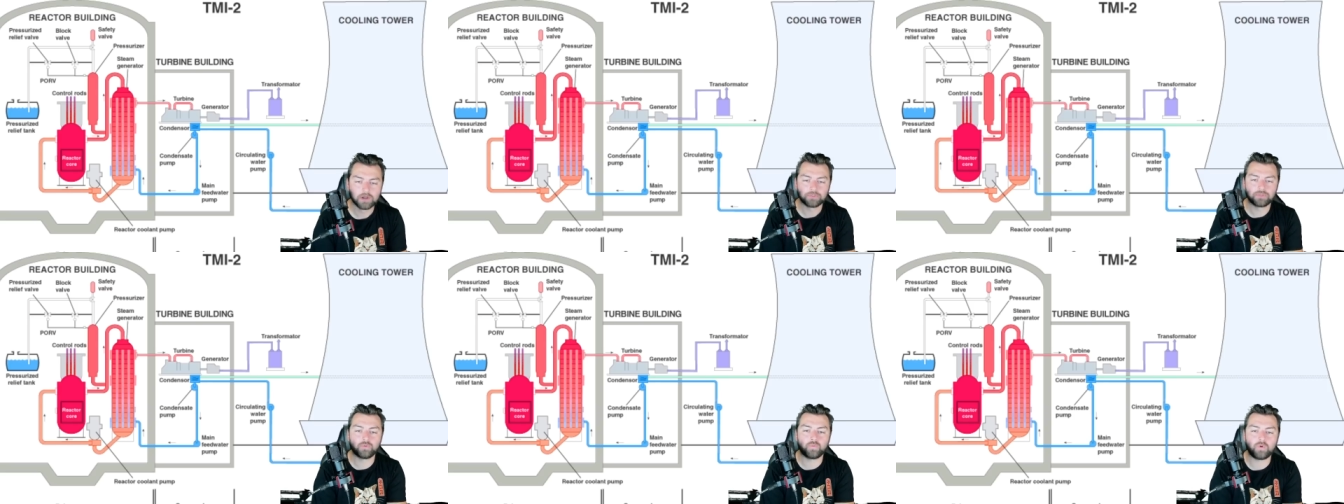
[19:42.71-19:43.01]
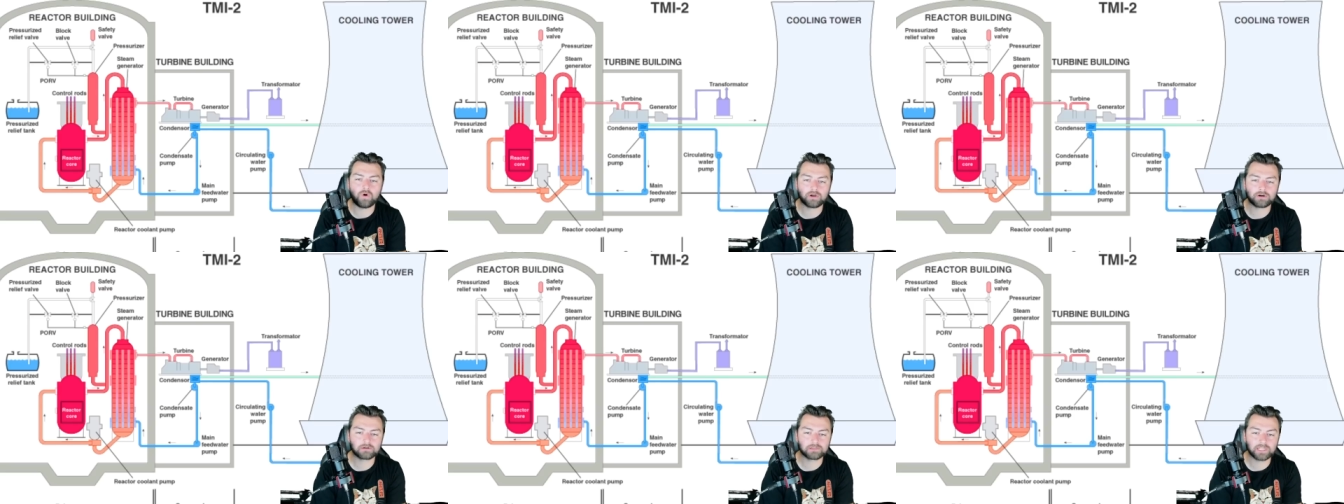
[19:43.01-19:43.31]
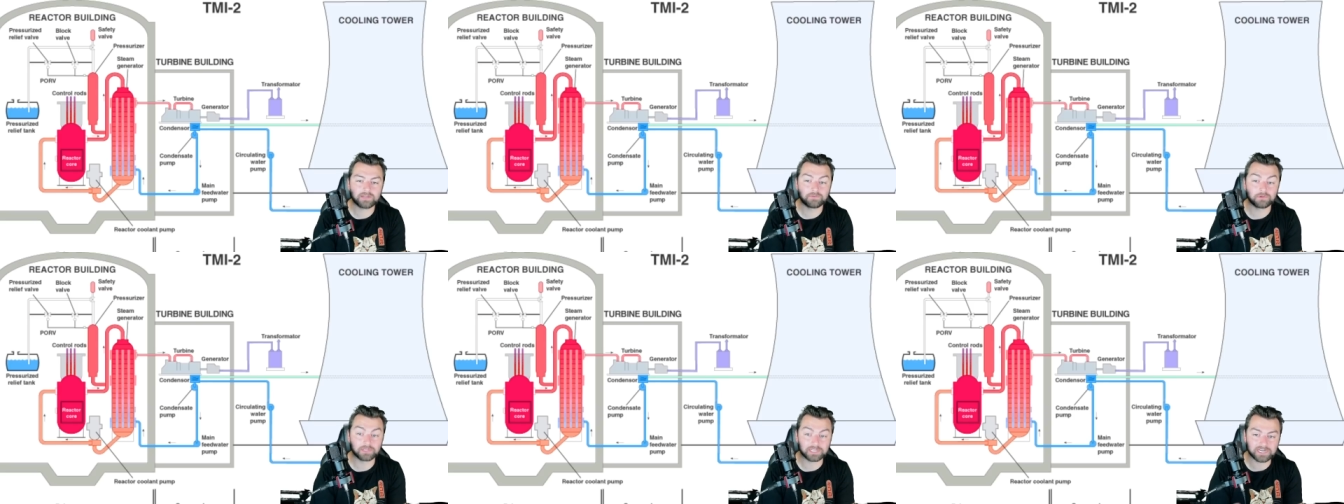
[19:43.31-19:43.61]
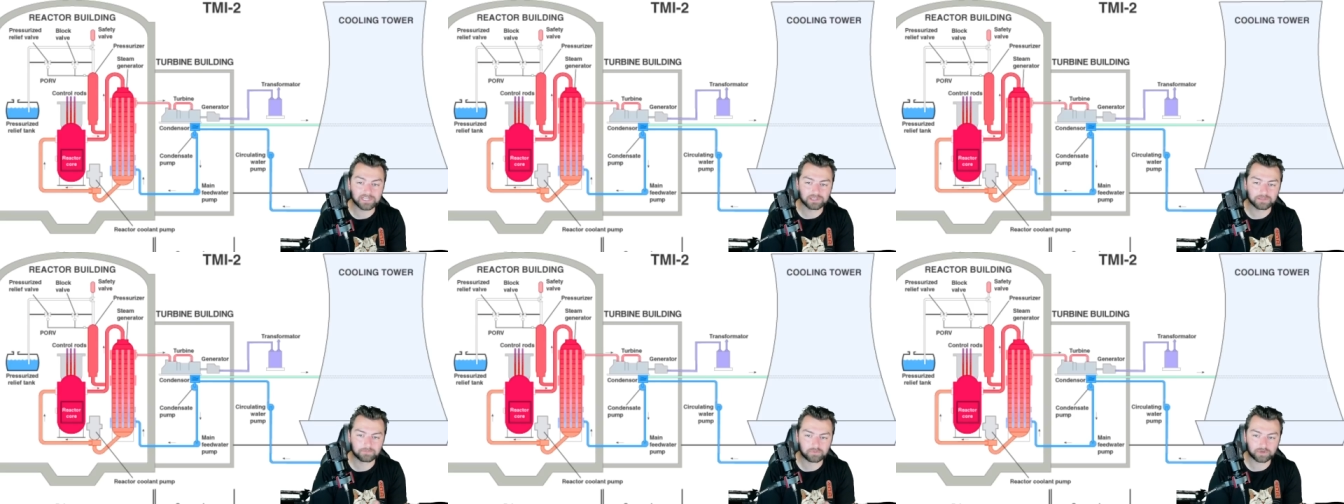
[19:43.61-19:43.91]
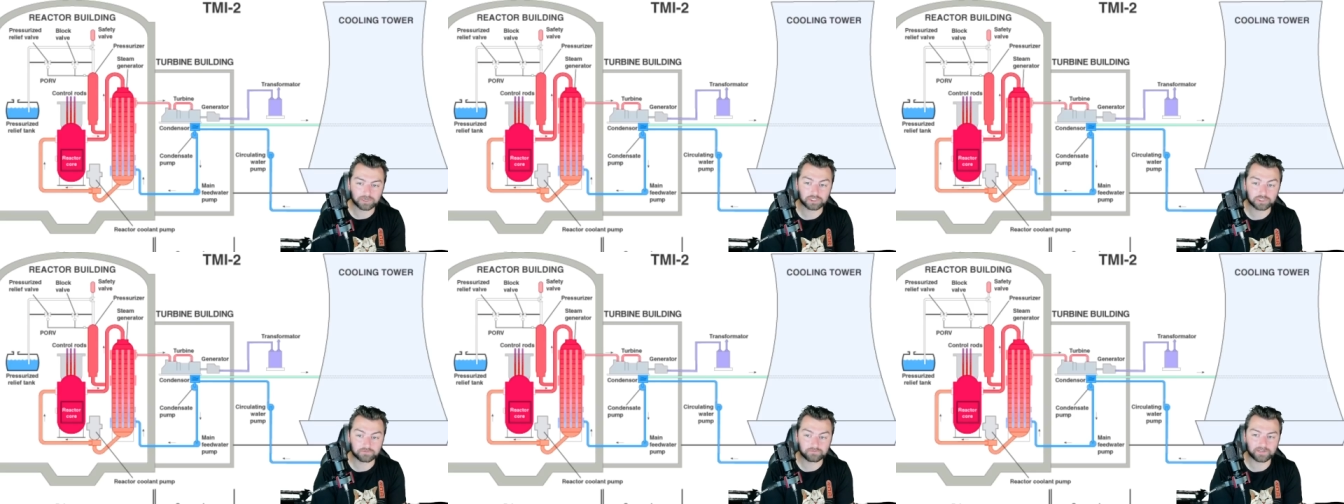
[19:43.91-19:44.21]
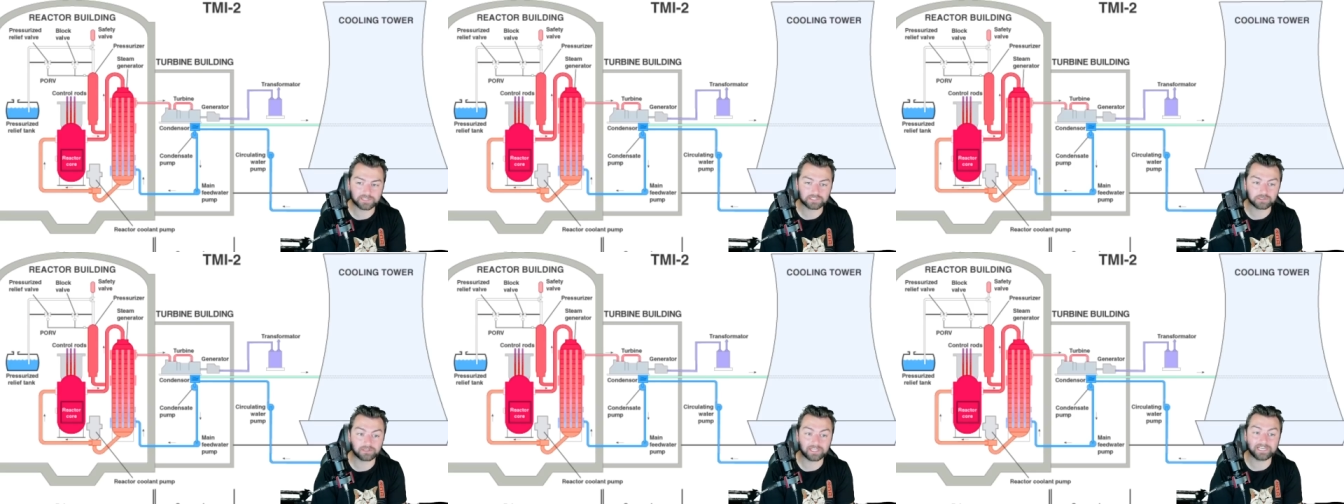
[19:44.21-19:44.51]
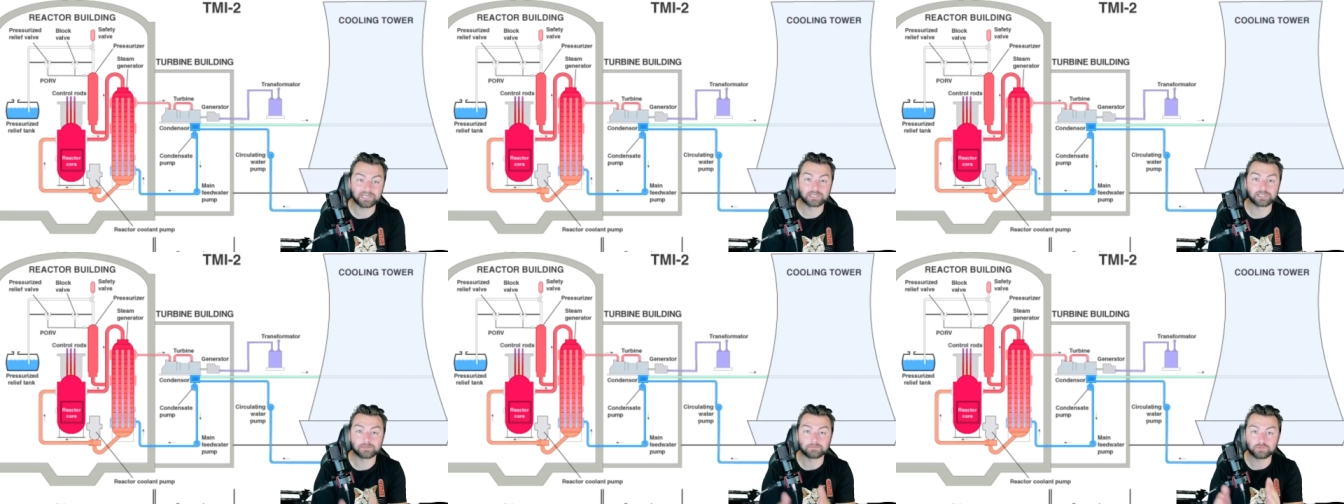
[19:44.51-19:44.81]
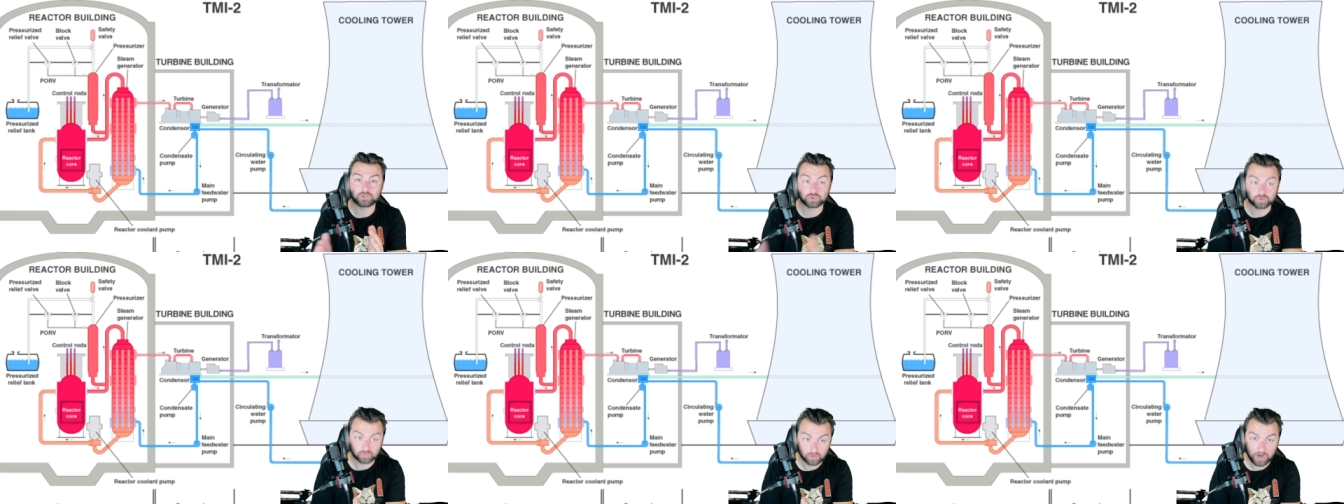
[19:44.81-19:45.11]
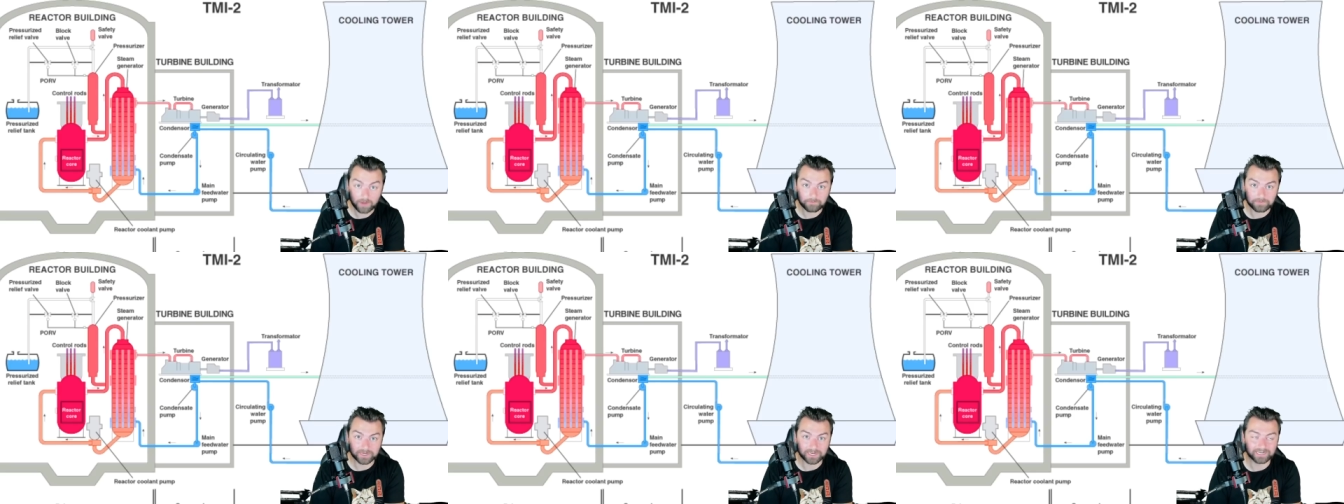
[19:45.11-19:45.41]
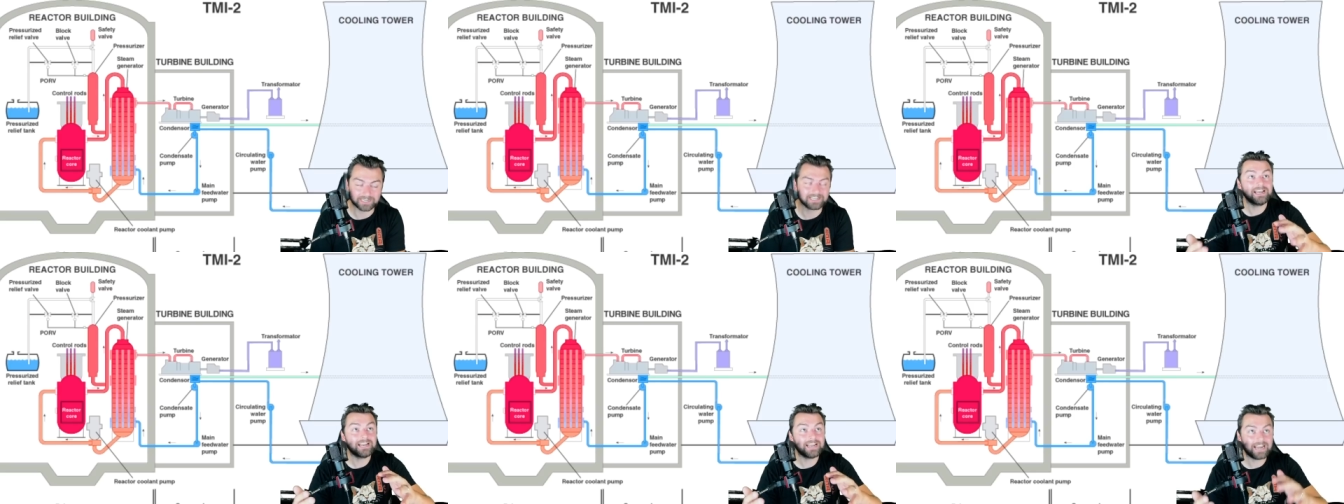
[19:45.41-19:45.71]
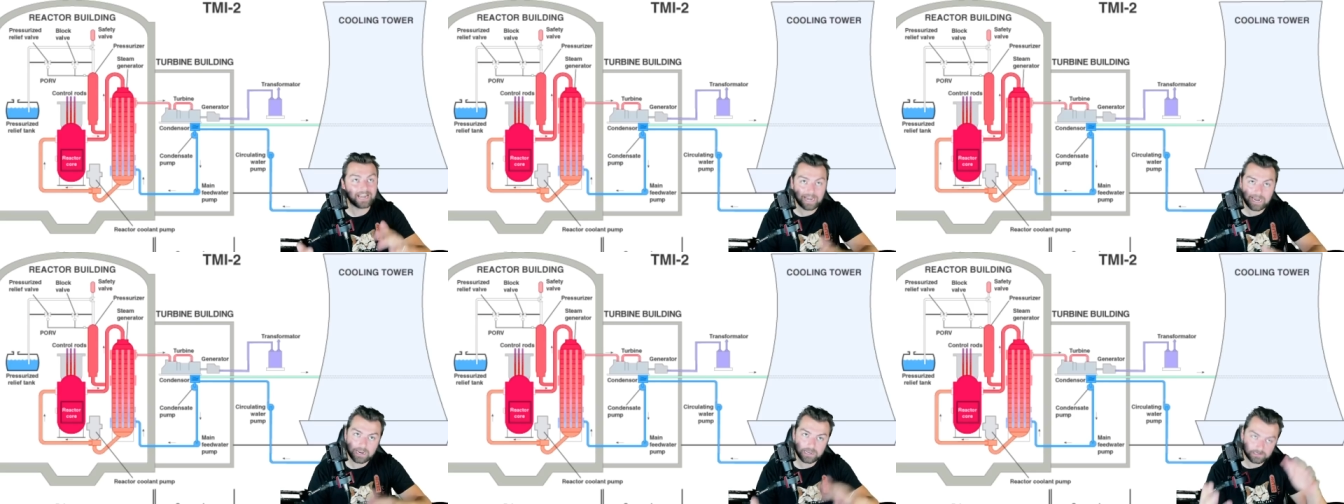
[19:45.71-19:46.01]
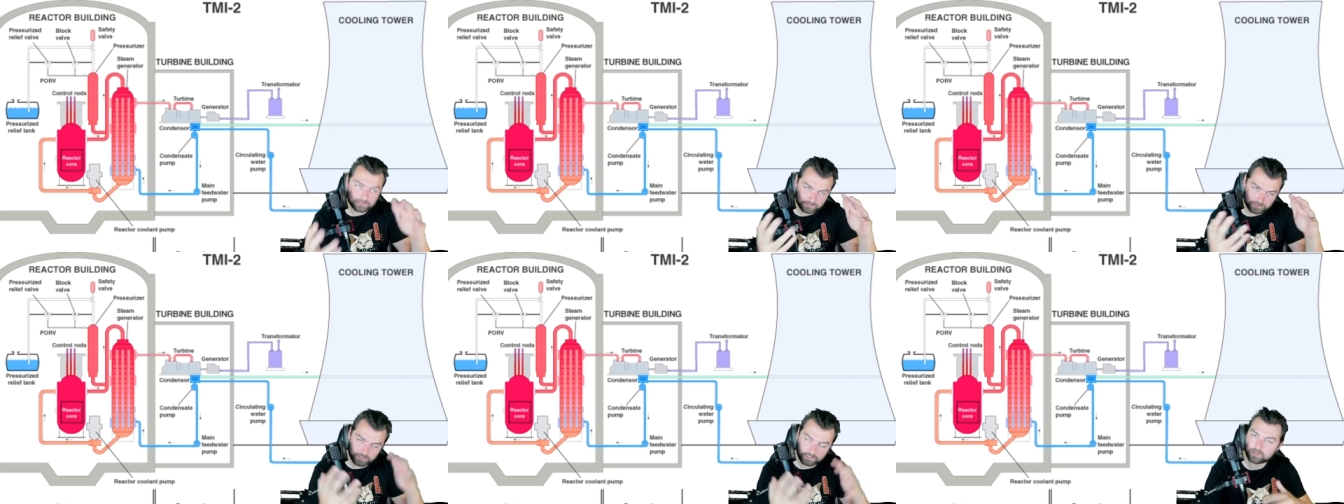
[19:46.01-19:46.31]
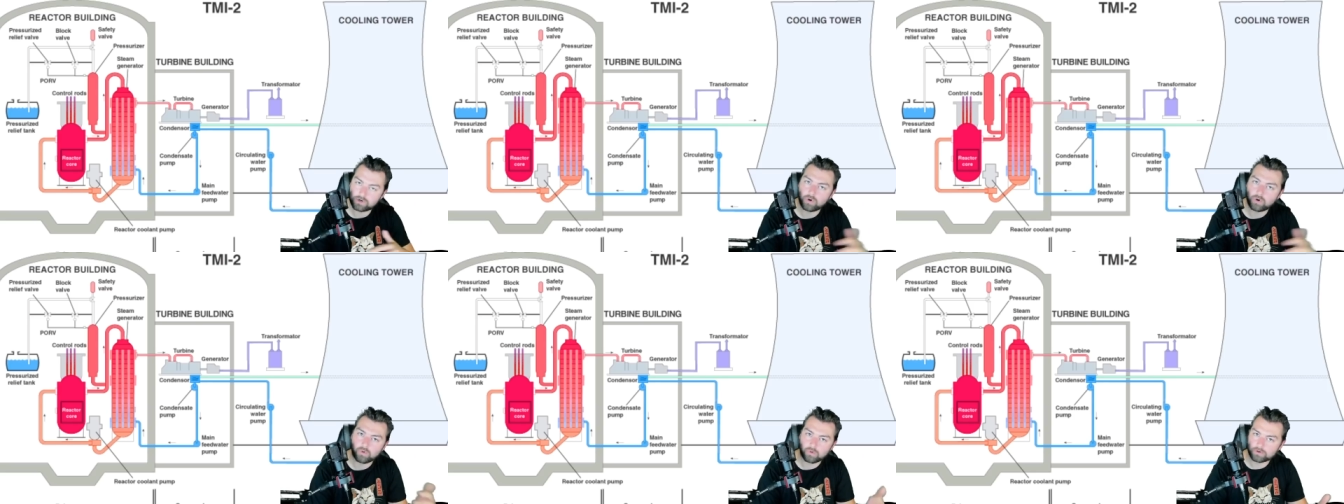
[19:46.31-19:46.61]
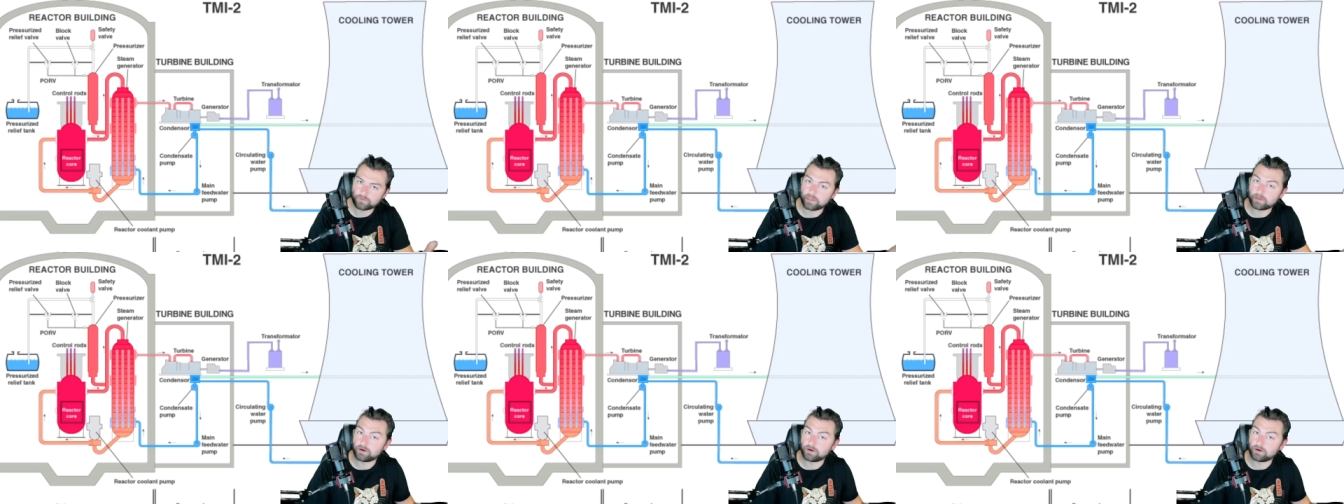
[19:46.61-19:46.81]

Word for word: the water level in the pressure vessel ended up dropping, and the core then